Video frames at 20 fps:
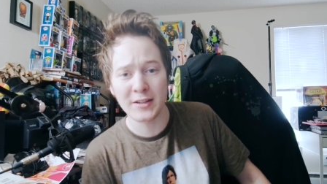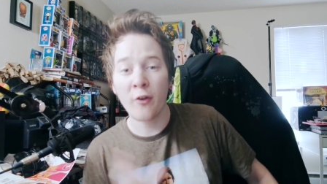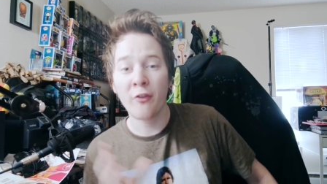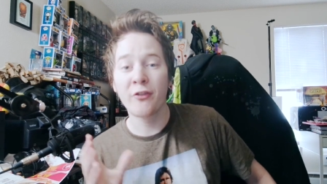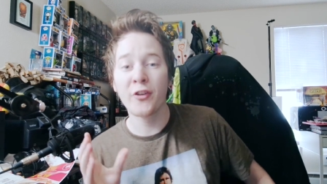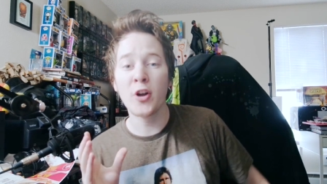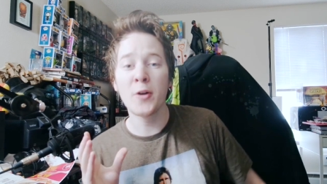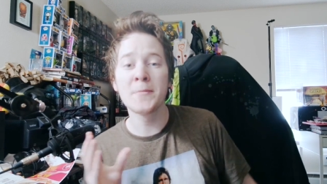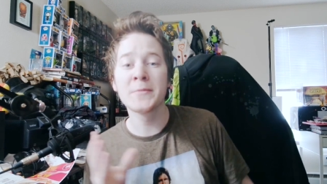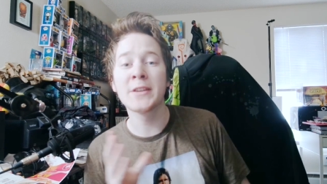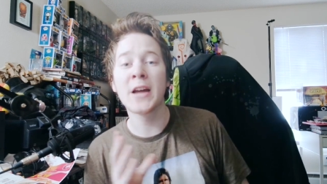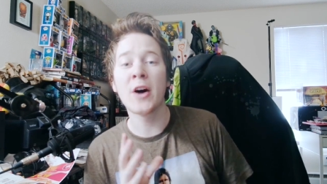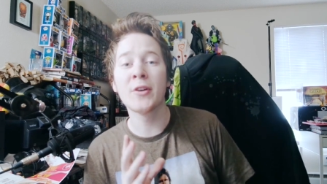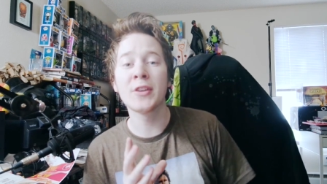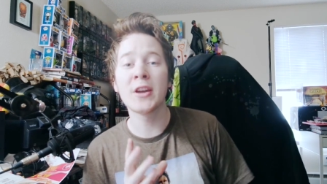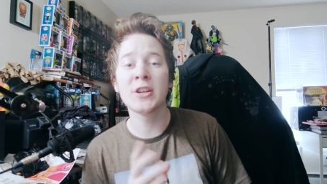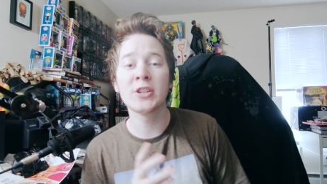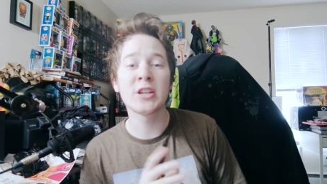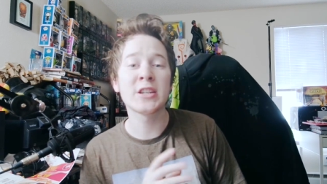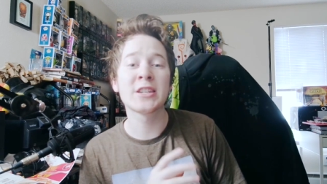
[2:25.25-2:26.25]
Their films
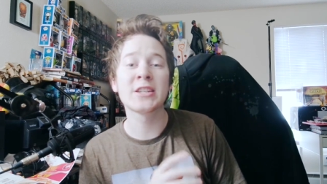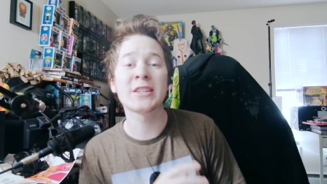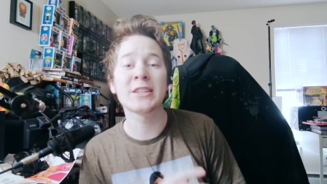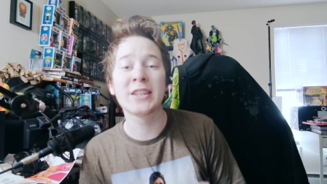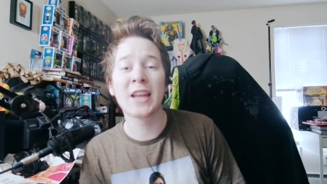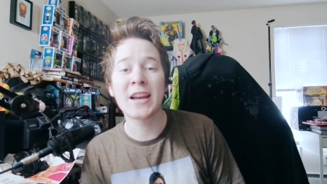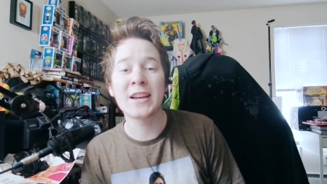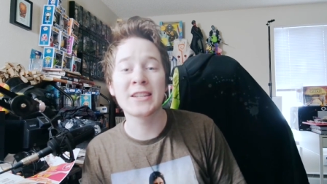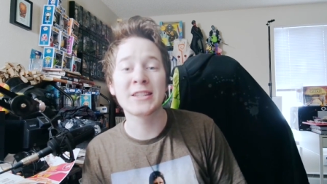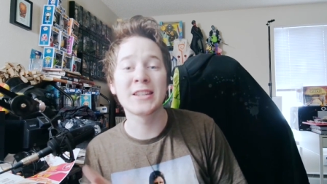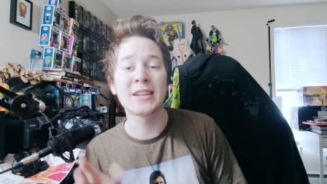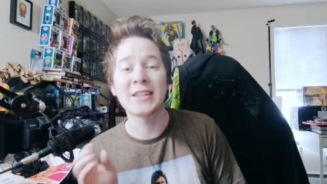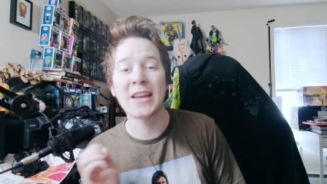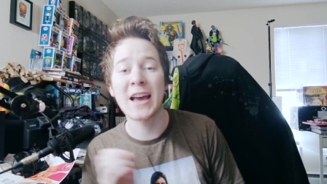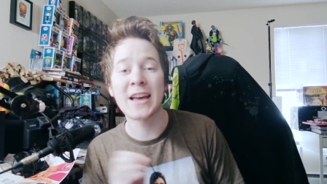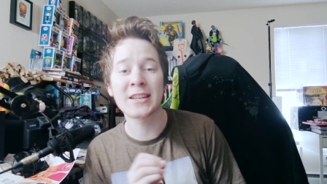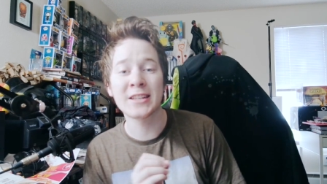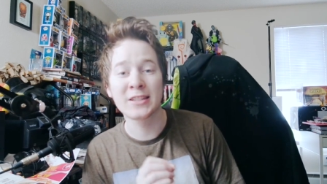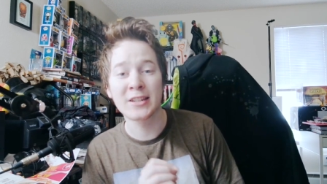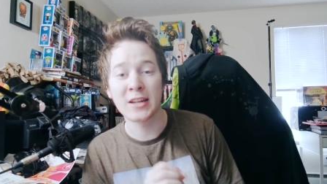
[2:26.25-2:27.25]
nowadays just likes to
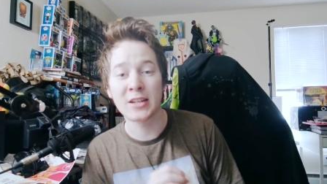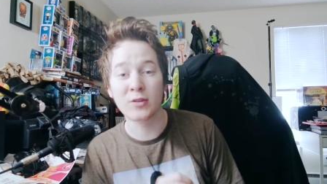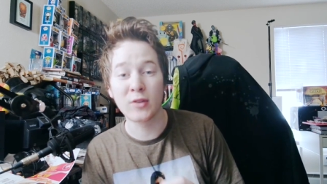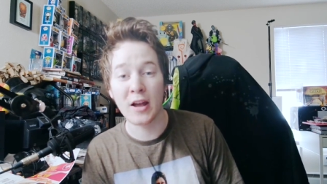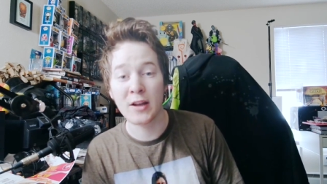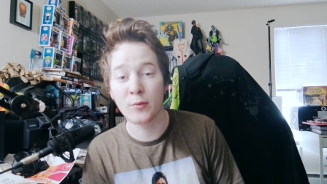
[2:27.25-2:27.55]
test us,